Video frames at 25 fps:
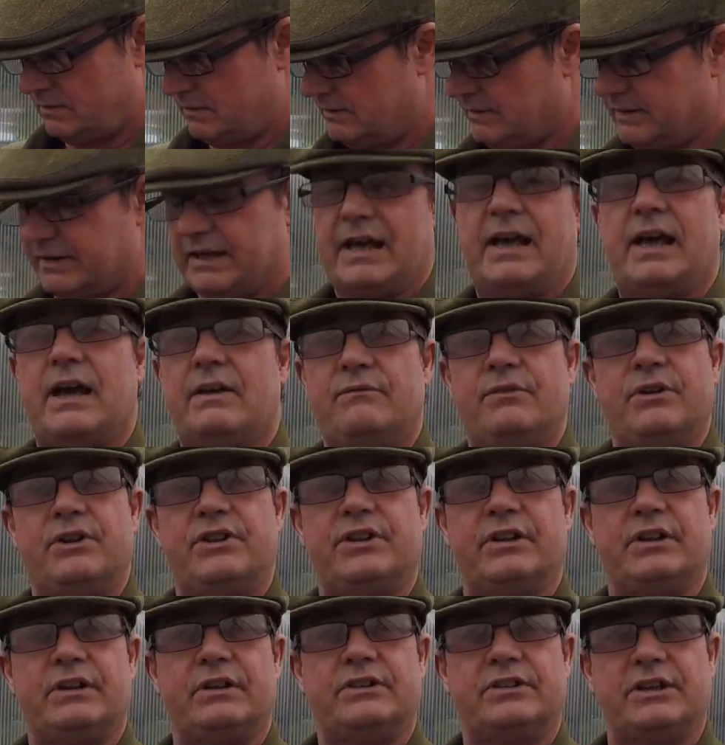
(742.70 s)
get
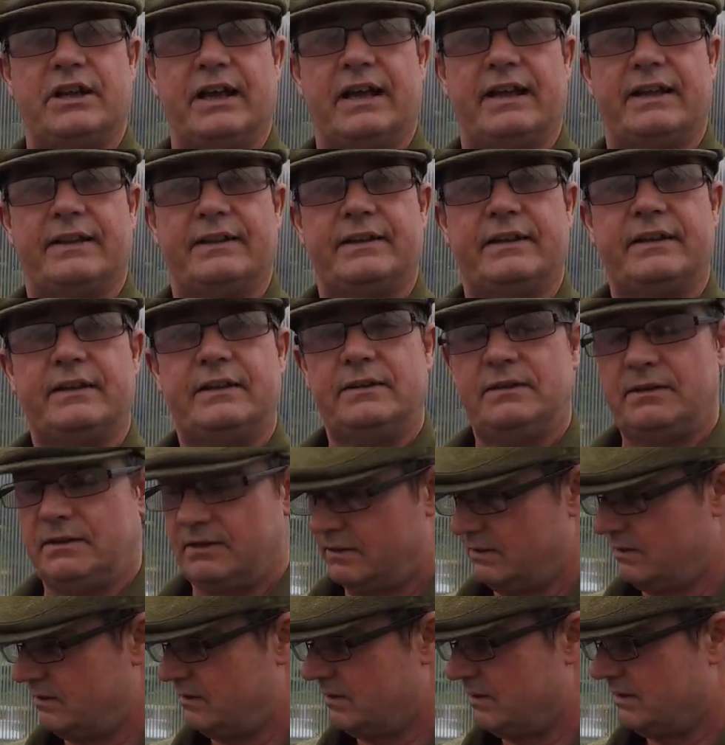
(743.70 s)
everything together,
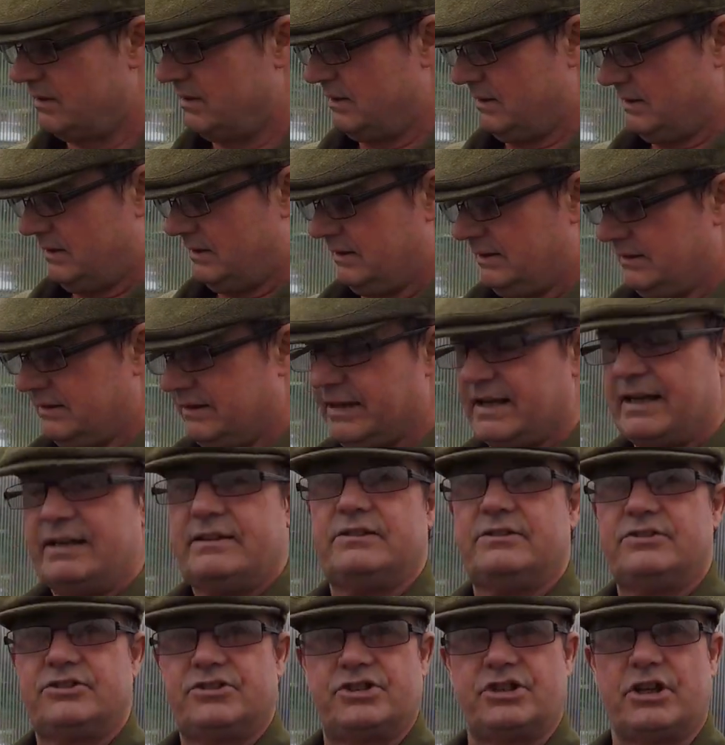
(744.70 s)
get
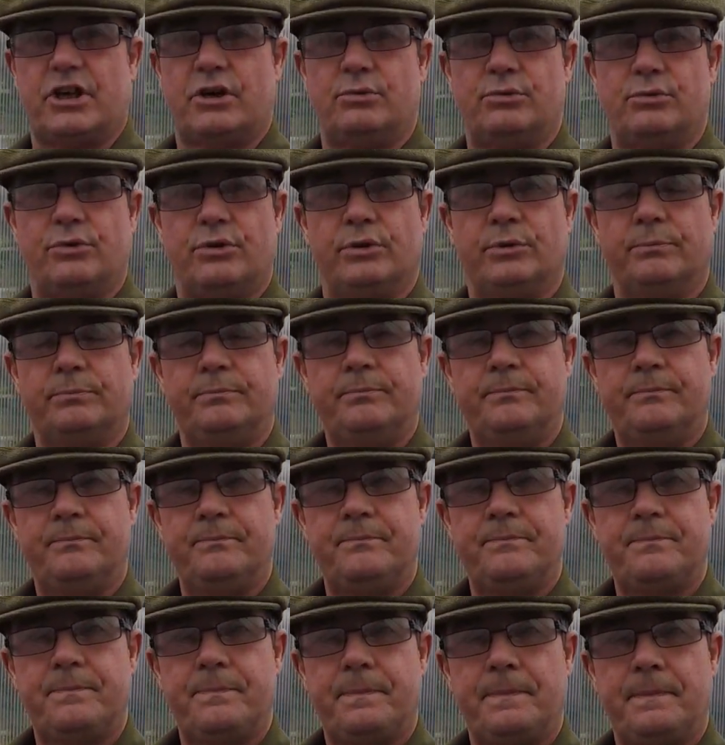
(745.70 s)
and sow them,
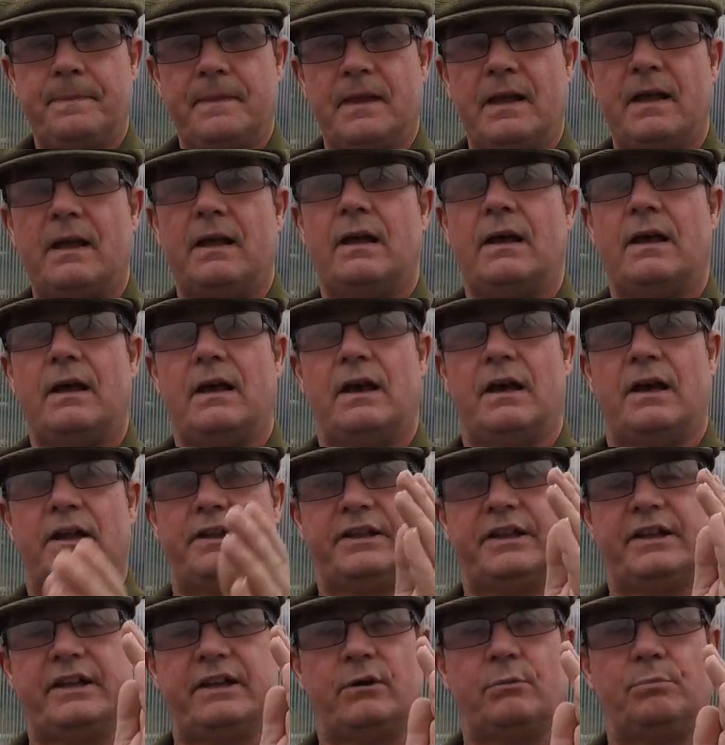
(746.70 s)

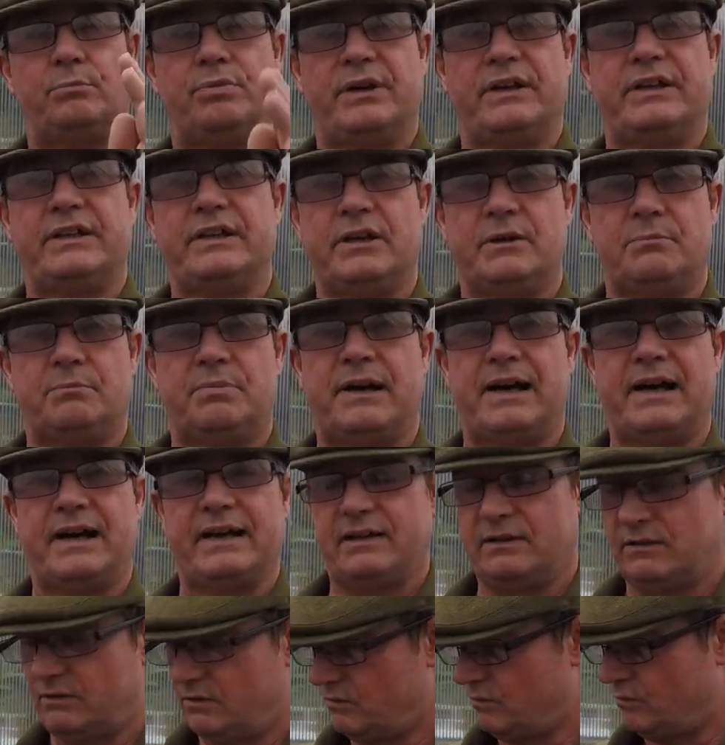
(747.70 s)
and then I'll bring you back
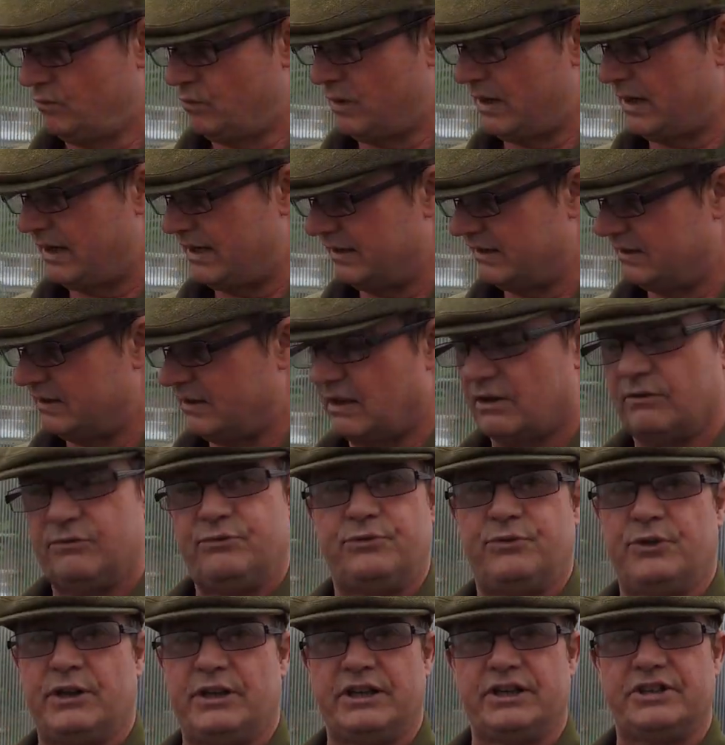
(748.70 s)
when I've
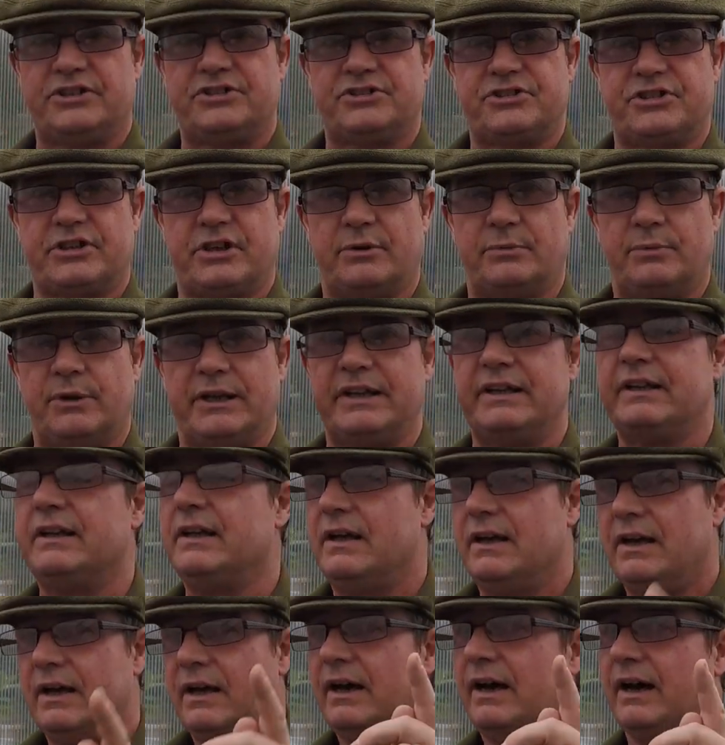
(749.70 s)
finished sowing.
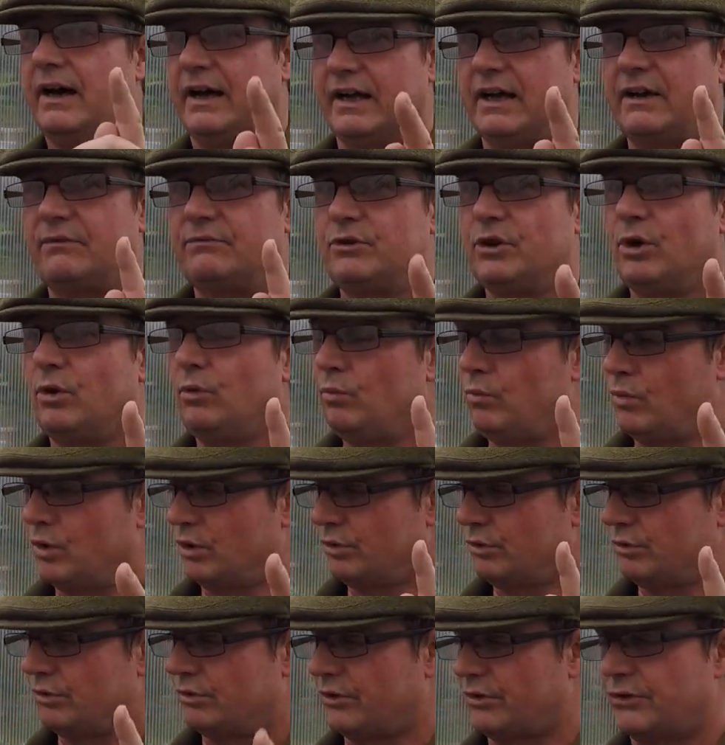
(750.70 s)
I have got
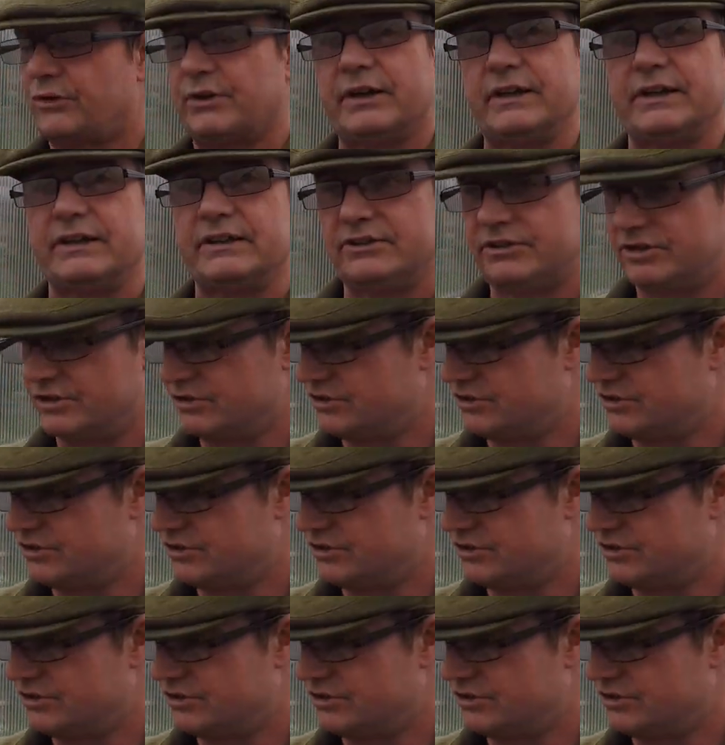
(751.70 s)
one other thing to